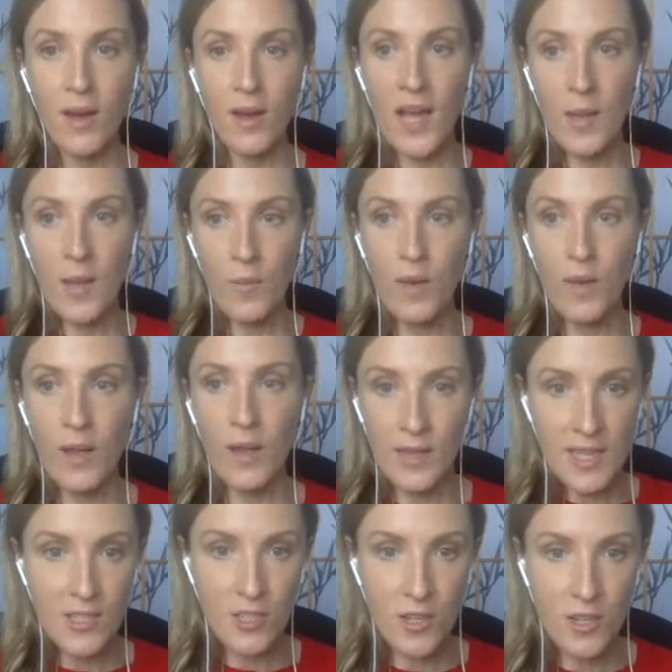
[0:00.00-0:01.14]
I am a
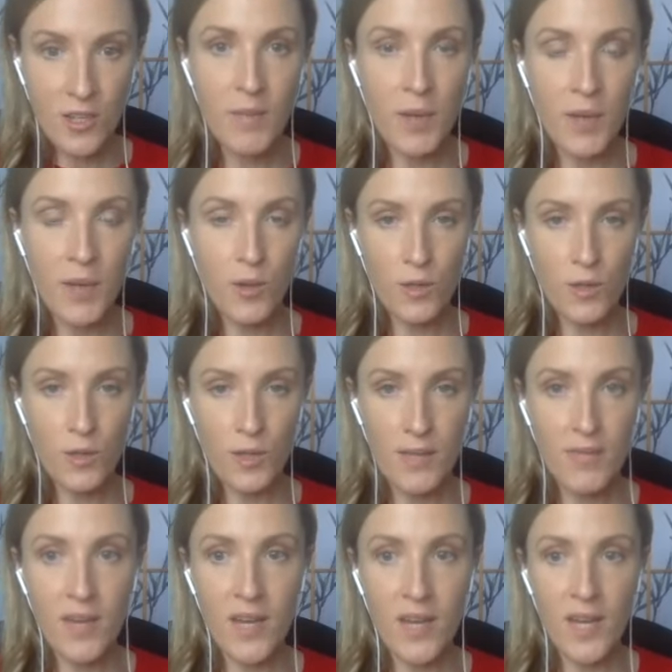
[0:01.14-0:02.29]
leader in my own life.
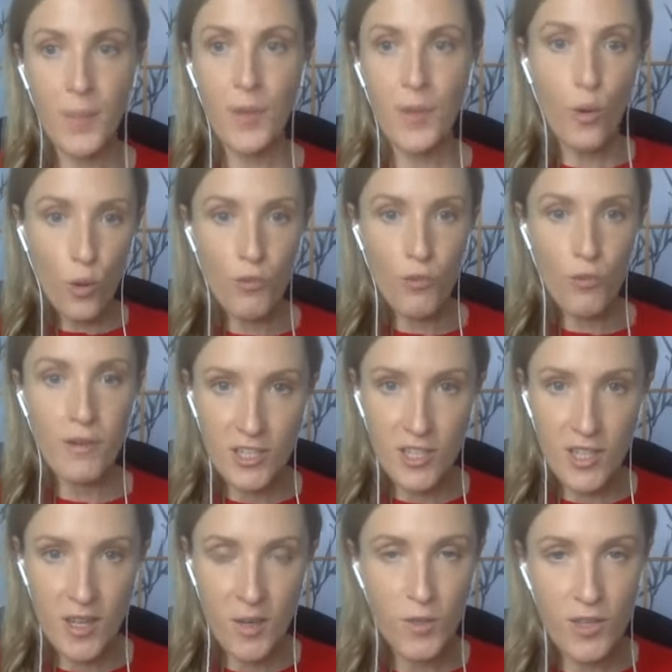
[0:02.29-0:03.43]
I am
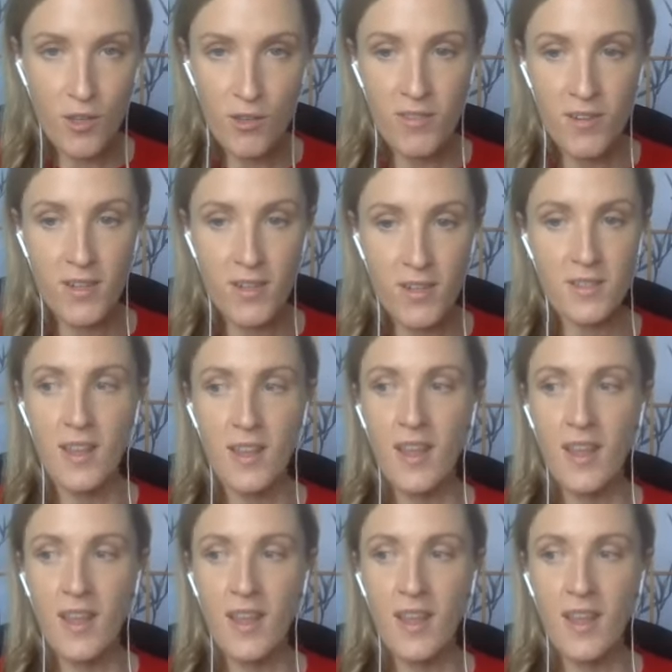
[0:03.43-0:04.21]
co-creating with the universe.